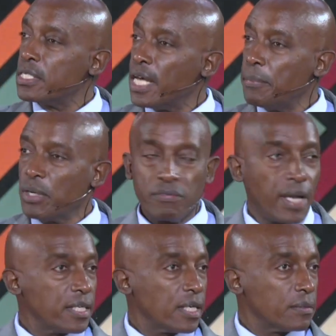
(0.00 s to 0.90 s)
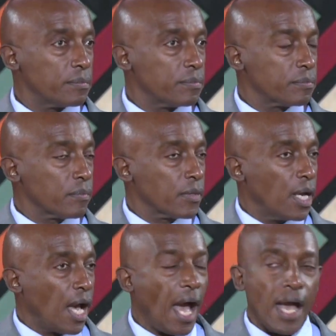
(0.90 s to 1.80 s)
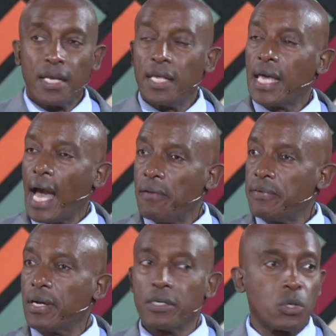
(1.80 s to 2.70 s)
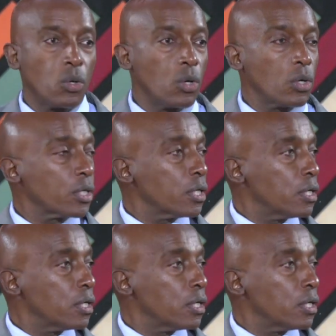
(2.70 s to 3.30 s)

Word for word: Simon of Niger, and the African called